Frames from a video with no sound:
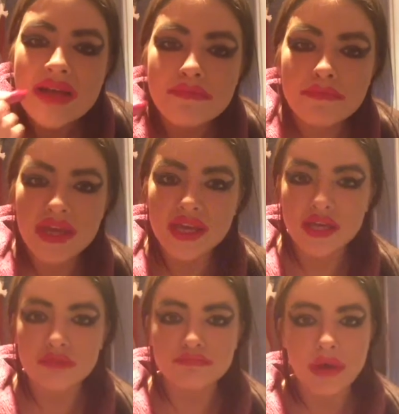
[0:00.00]
Big,
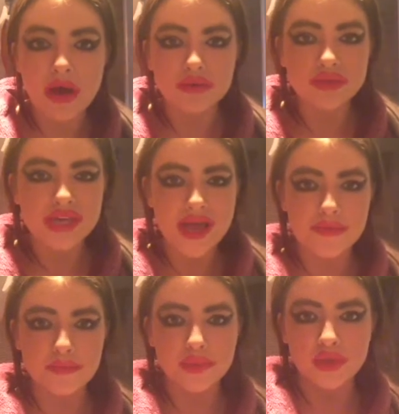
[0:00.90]
bold
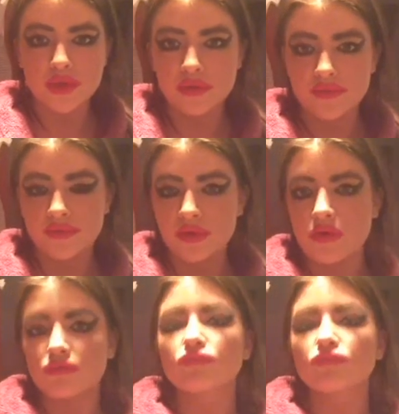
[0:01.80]
and beautiful.